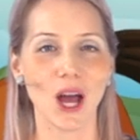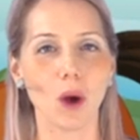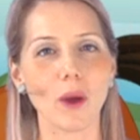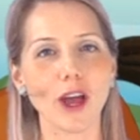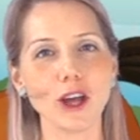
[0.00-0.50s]

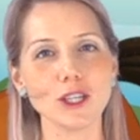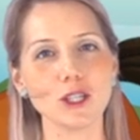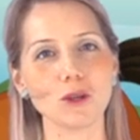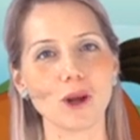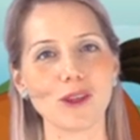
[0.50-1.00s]
We're going to
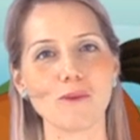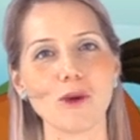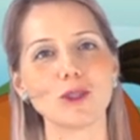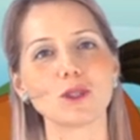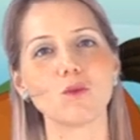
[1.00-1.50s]
do one of the
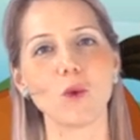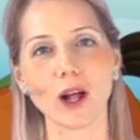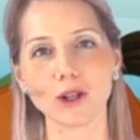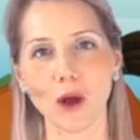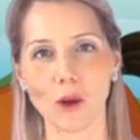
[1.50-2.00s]
most
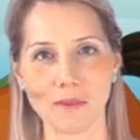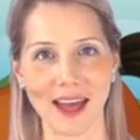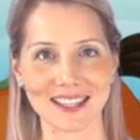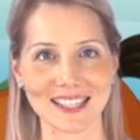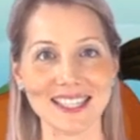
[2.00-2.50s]
well-known
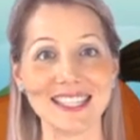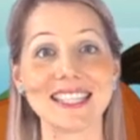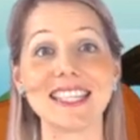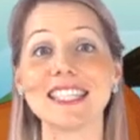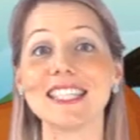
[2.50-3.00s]
bounces,
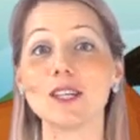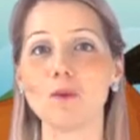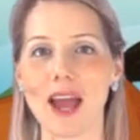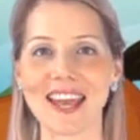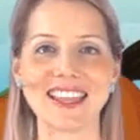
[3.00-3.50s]
This is the
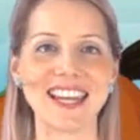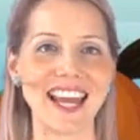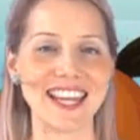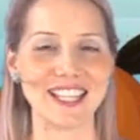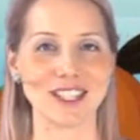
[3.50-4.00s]
Way the
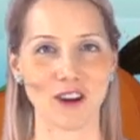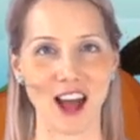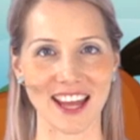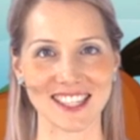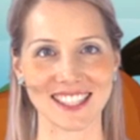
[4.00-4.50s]
Ladies
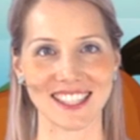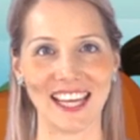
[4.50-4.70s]
Ride.